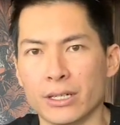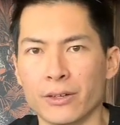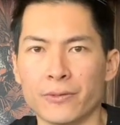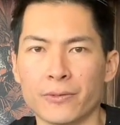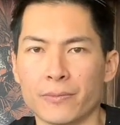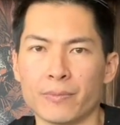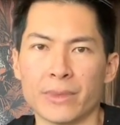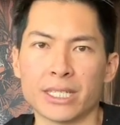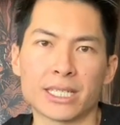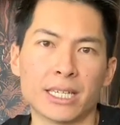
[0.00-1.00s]
If
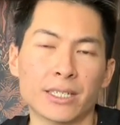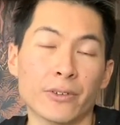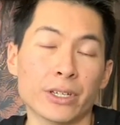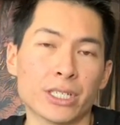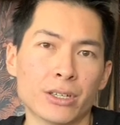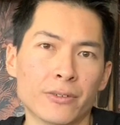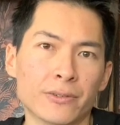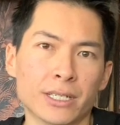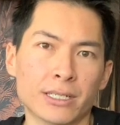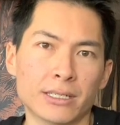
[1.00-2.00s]
the skin is very
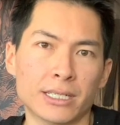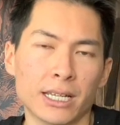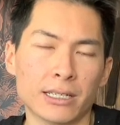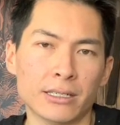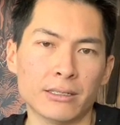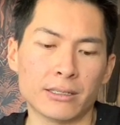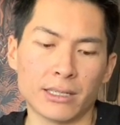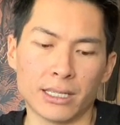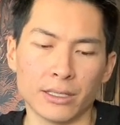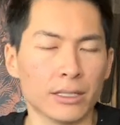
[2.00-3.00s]
soft and delicate,
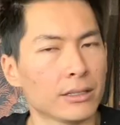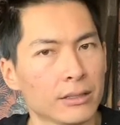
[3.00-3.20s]
then